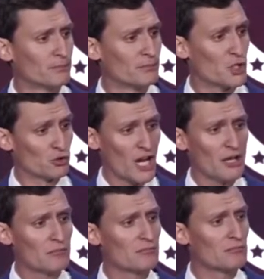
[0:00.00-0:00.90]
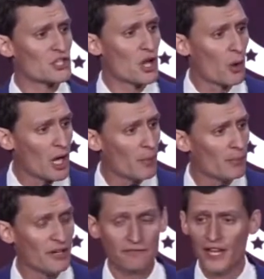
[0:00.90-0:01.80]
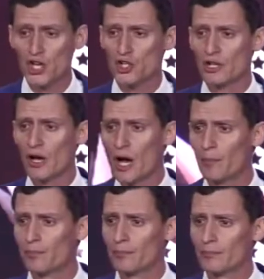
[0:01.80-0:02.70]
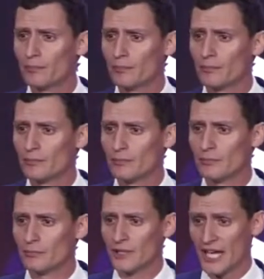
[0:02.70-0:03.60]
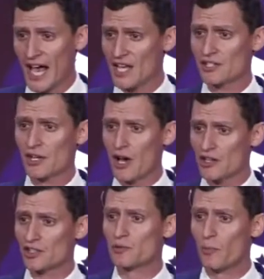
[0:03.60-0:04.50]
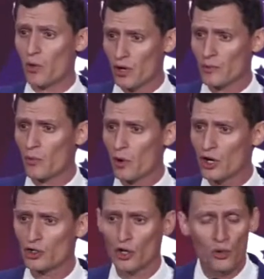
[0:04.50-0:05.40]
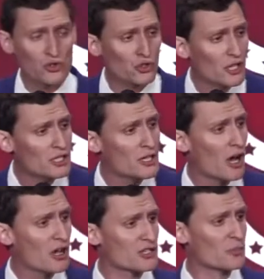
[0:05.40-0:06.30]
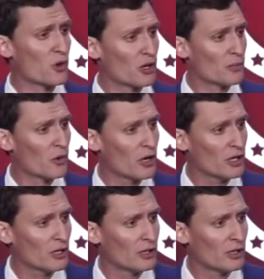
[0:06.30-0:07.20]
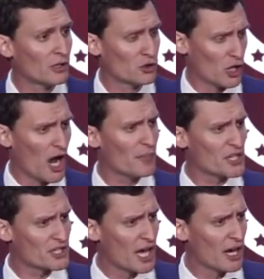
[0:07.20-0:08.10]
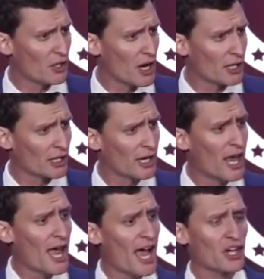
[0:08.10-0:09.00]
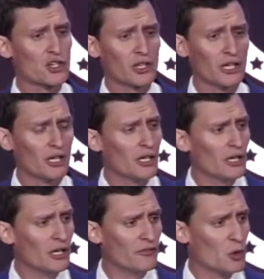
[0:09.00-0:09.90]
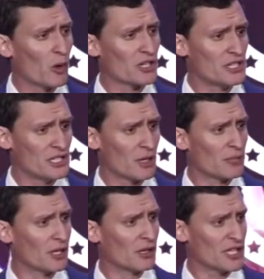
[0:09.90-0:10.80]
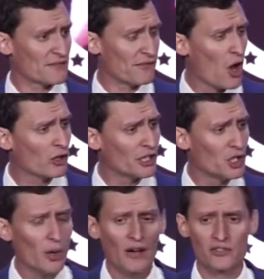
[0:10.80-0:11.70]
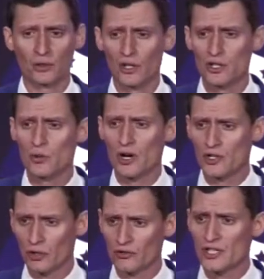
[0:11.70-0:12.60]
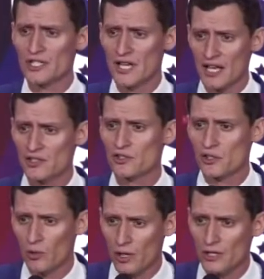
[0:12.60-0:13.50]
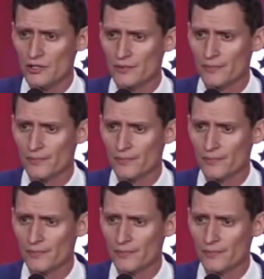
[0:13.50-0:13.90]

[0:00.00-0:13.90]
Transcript: Your rent is going up, inflation up, gas costs more and more, groceries cost more and more. Crime is skyrocketing. Actually, if you want to see something that's falling, you have to look to our children's test scores.